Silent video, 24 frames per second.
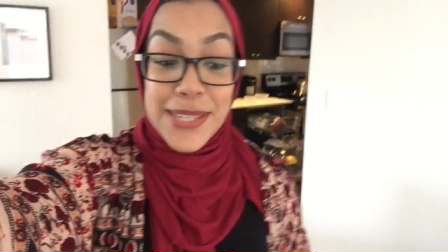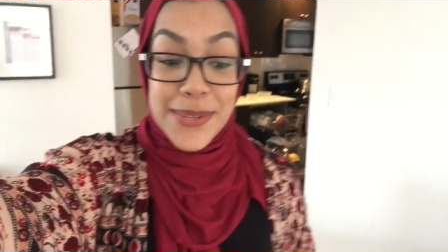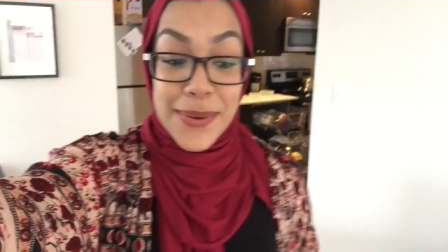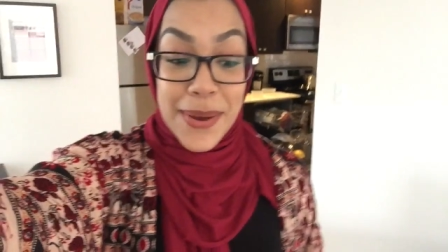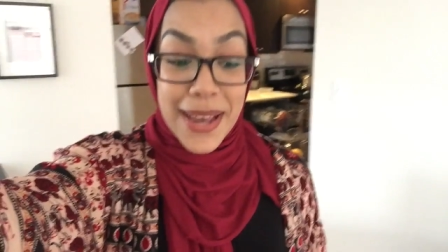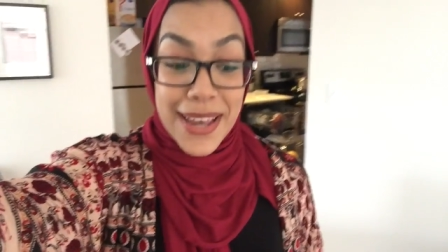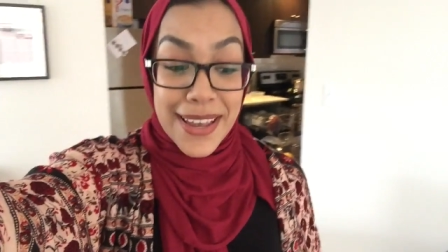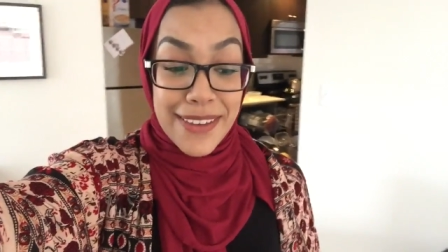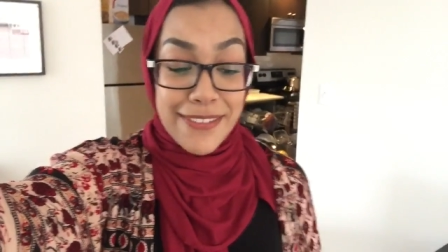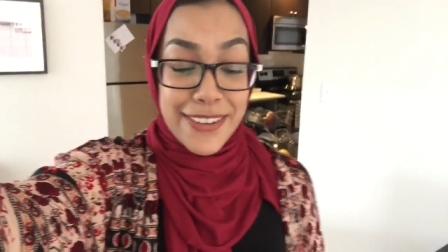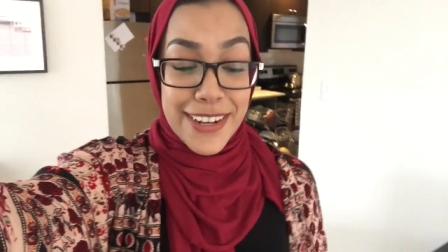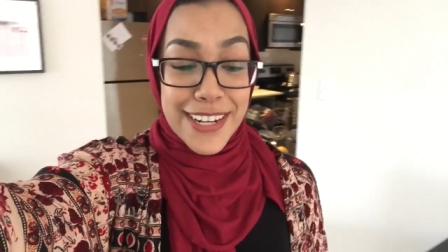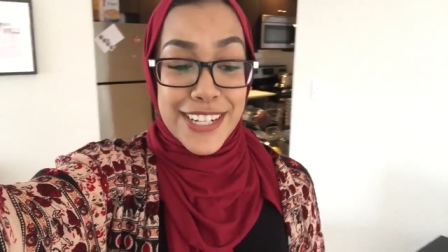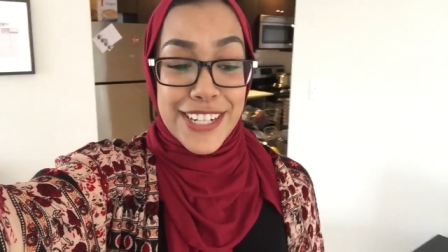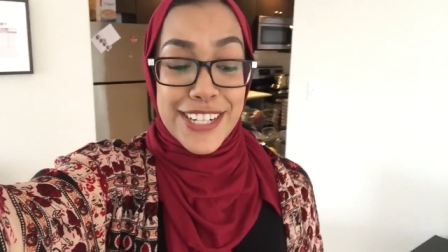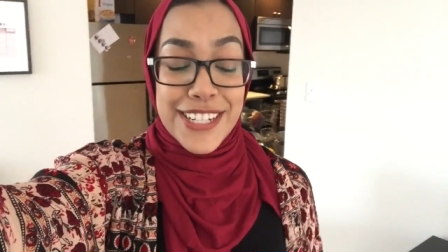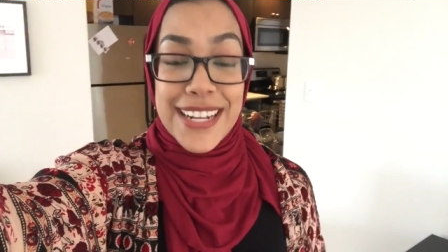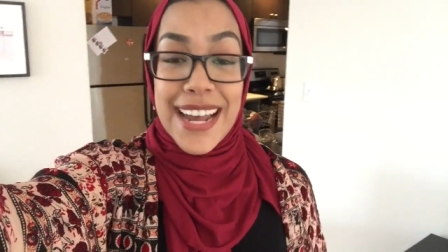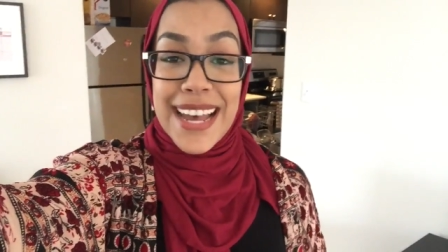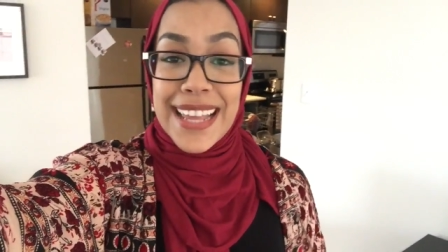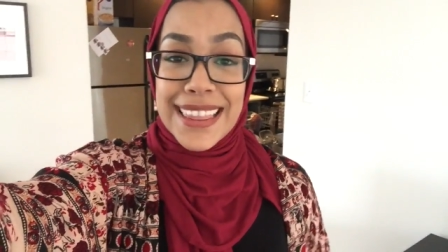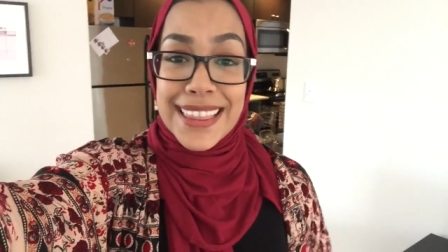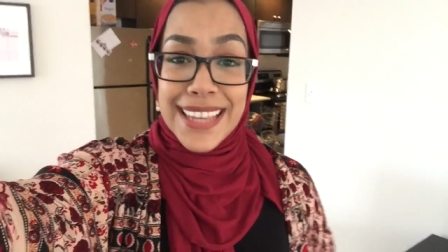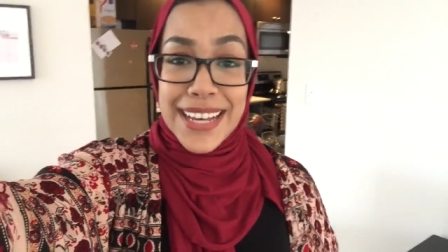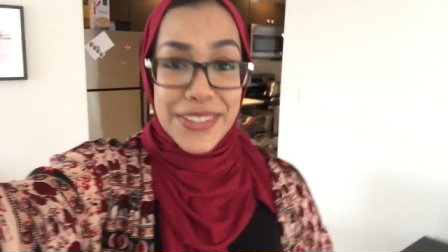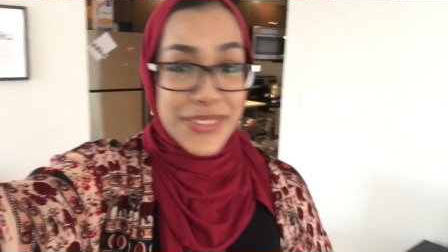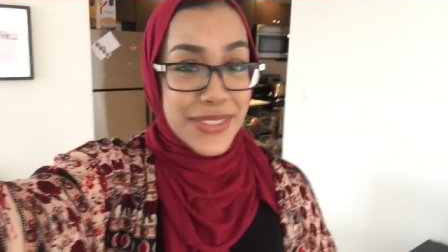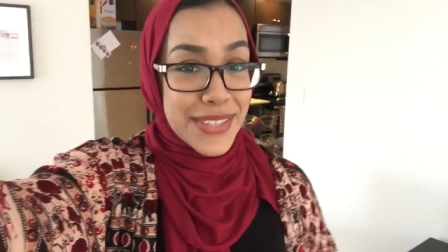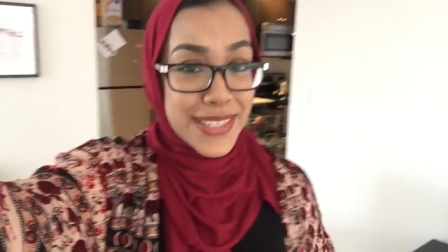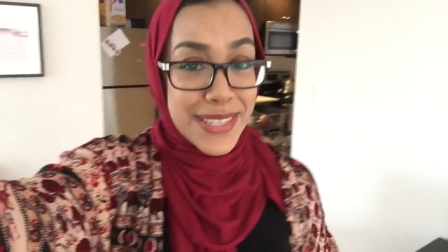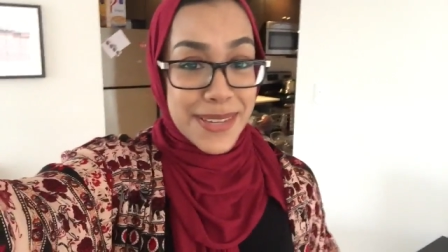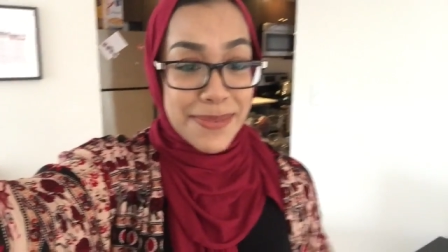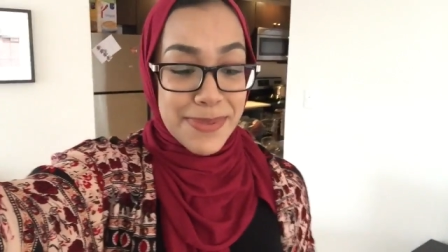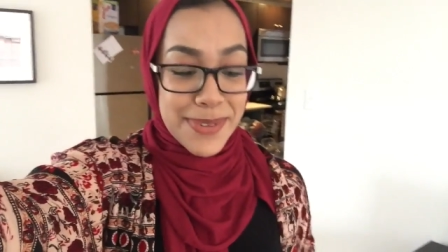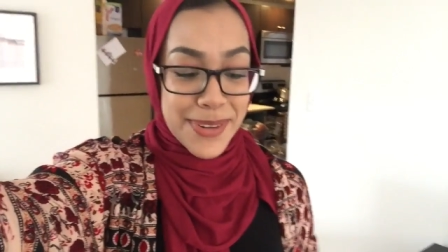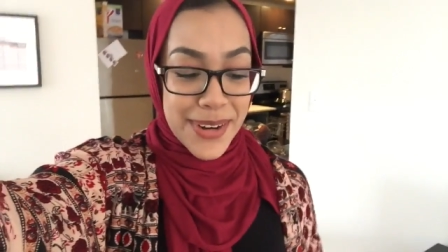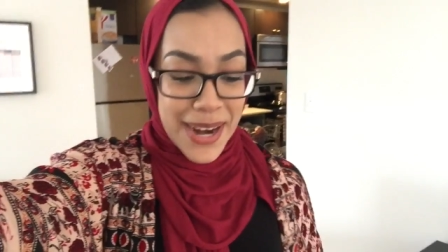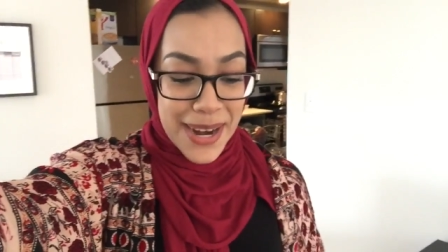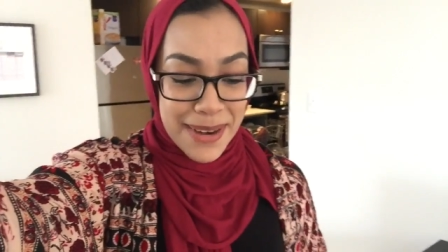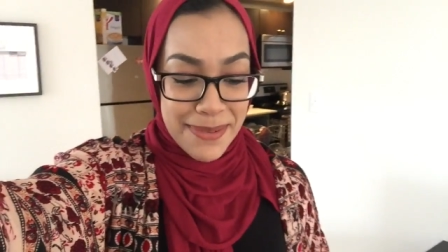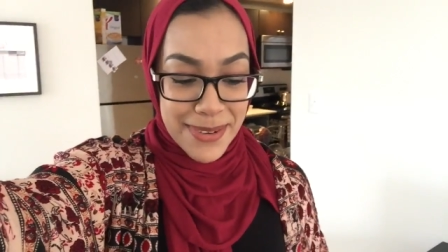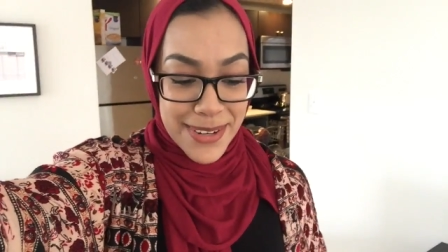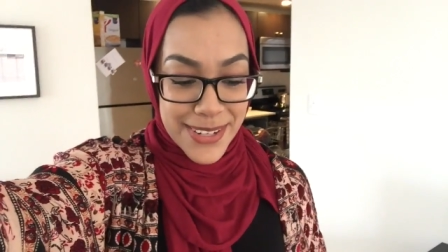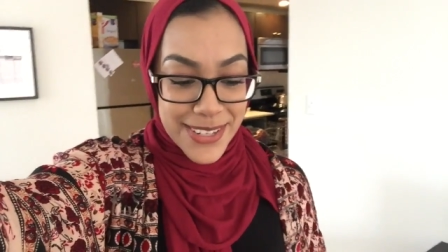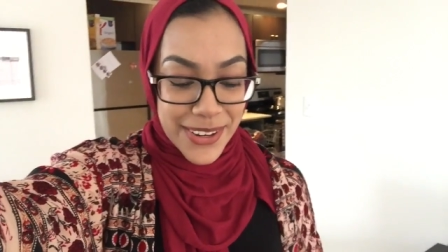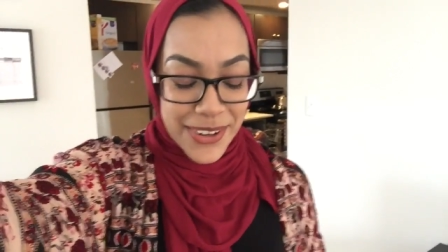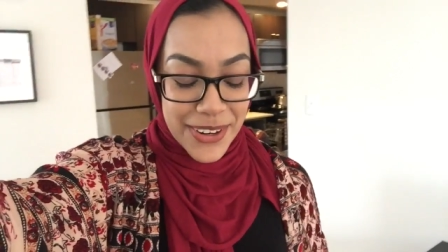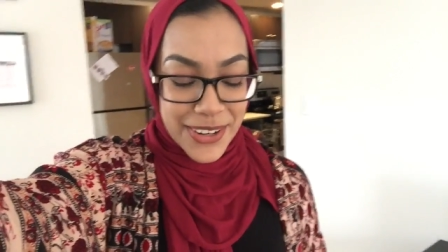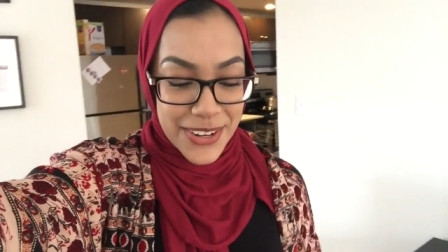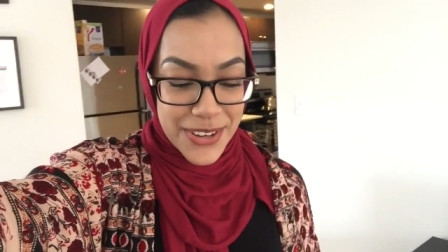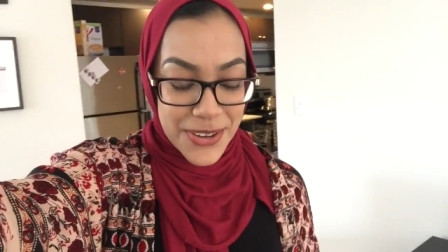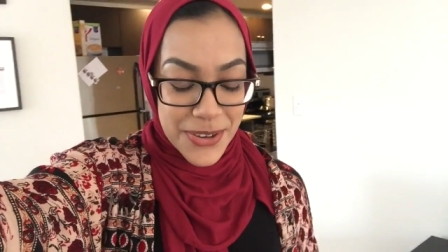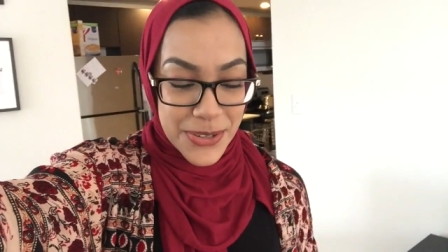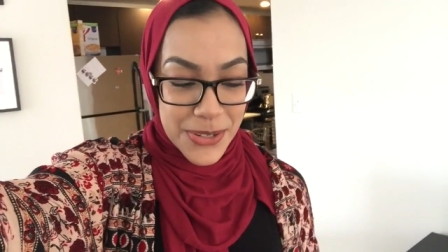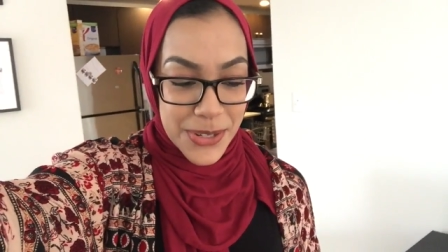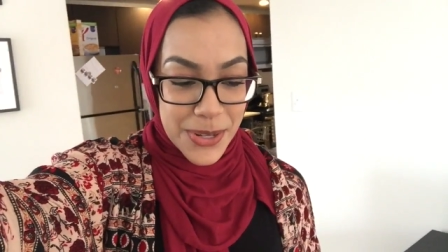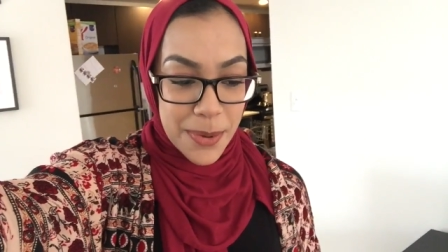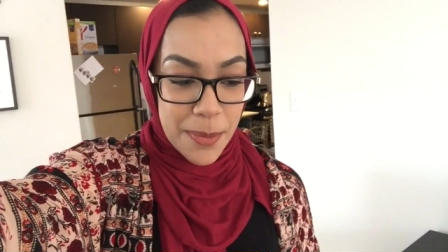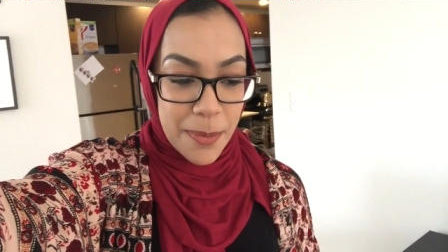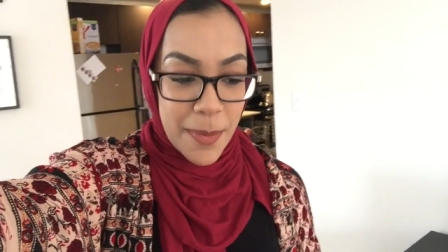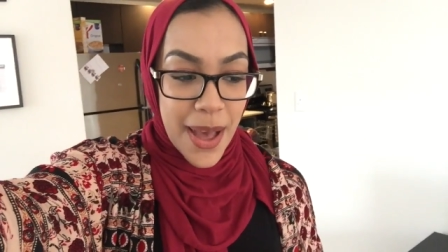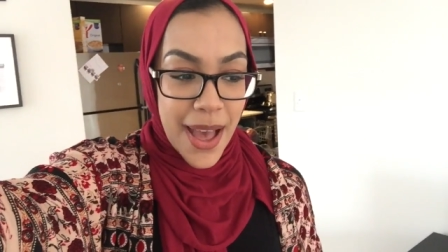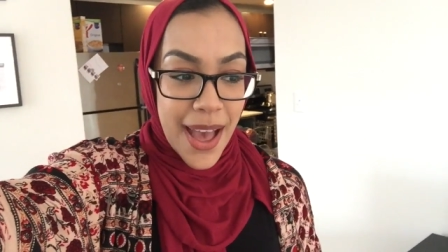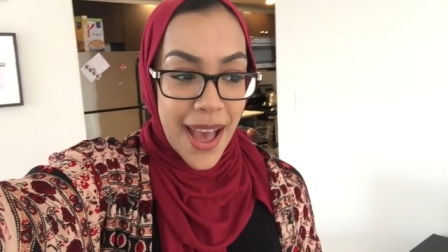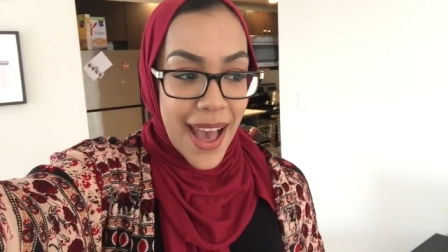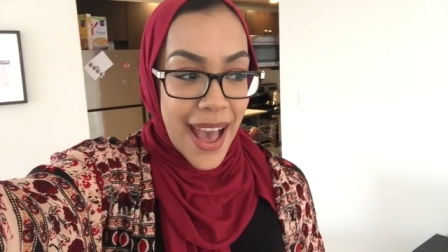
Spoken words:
So I reached 10,000 subscribers on YouTube,